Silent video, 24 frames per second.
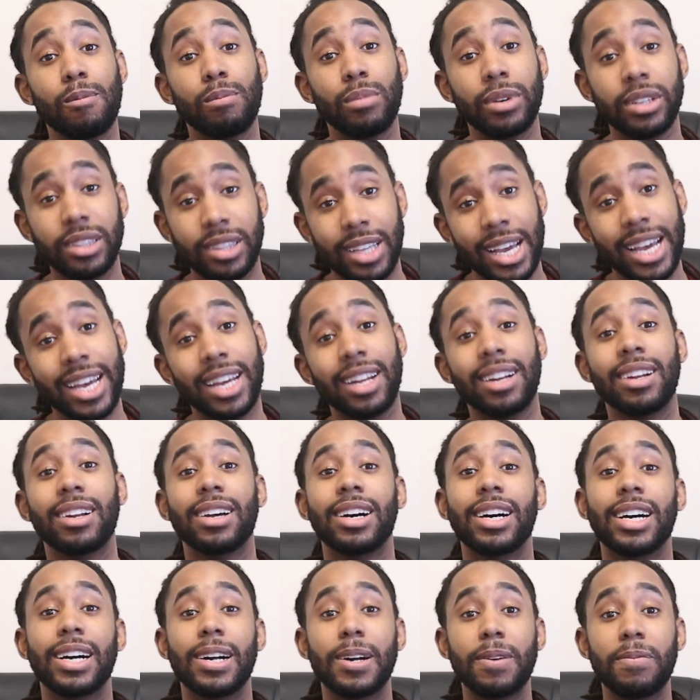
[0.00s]
But then
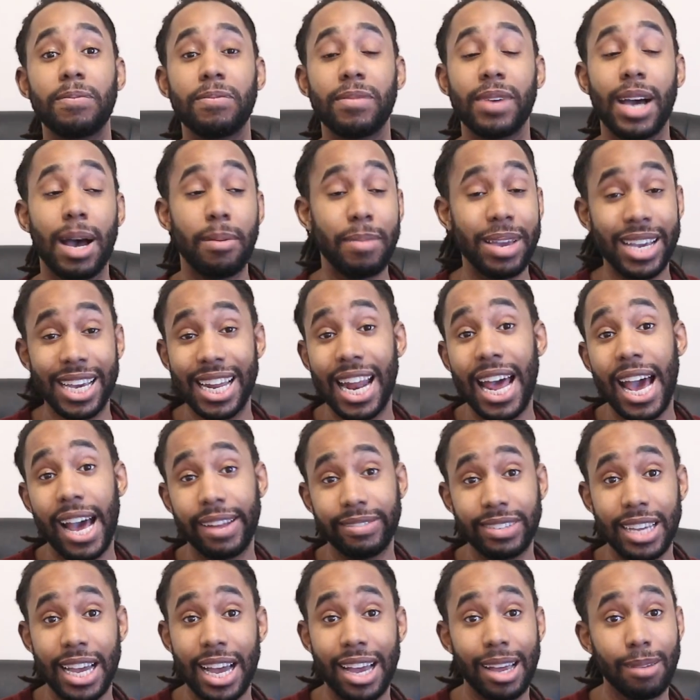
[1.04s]
um, I make it
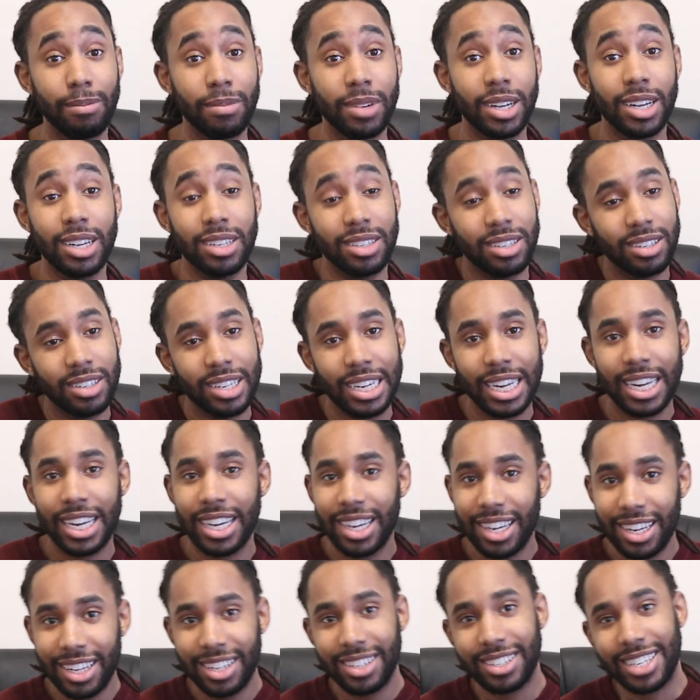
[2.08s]
halftime because
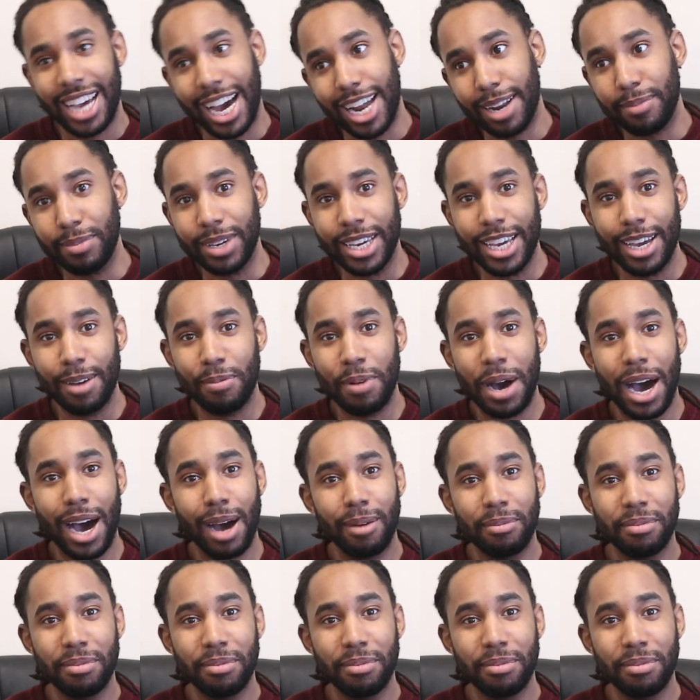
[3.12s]
it's gotta be hip hop.